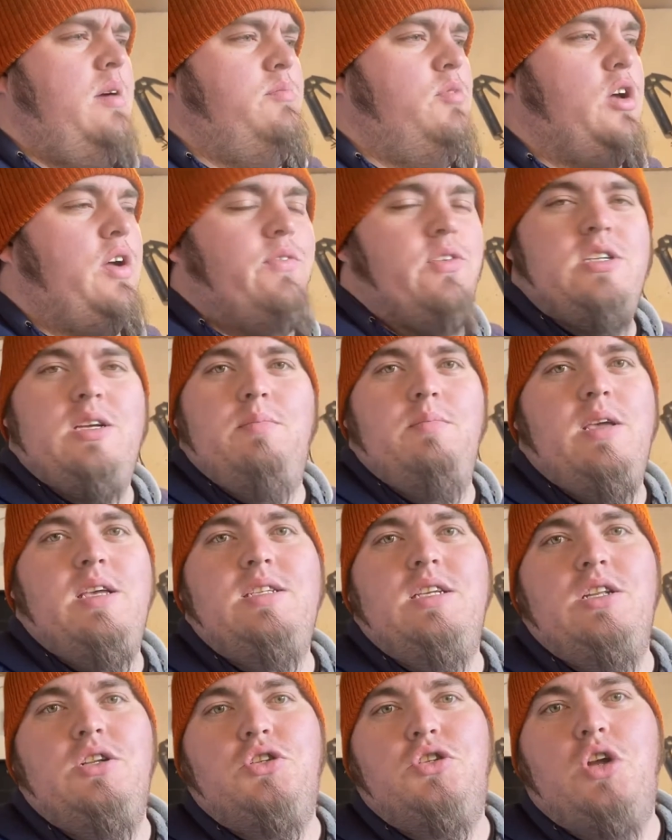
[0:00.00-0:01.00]
looking for something
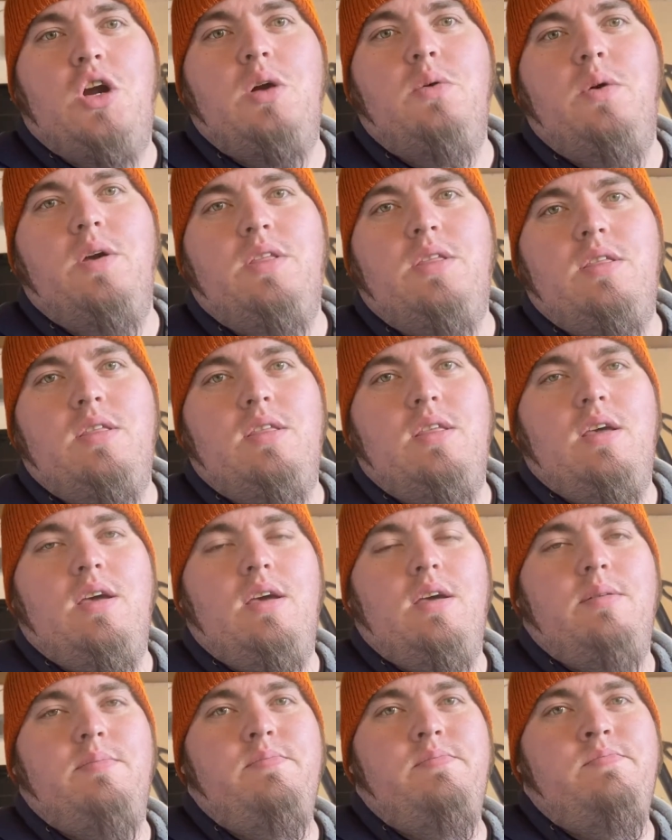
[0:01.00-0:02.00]
easy to start with,
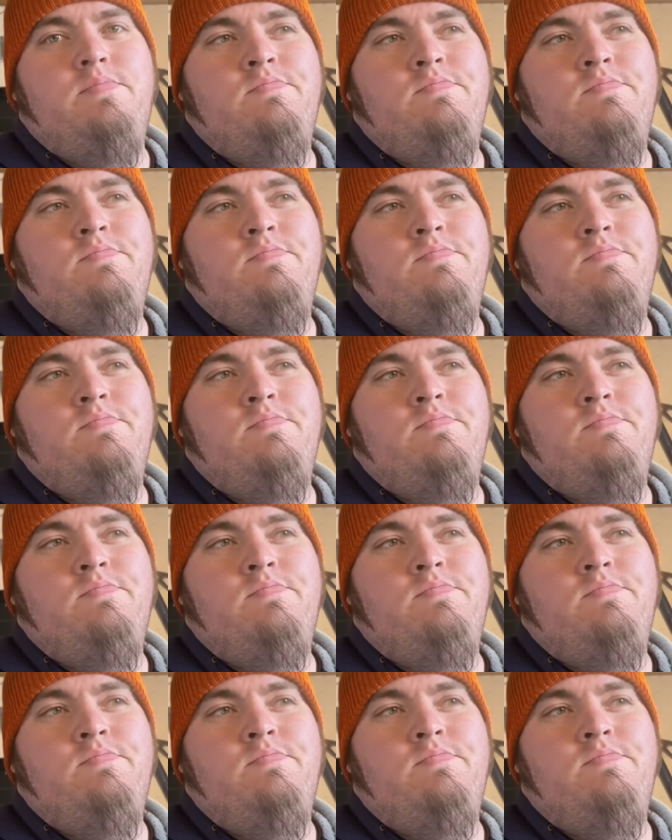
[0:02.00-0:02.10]
something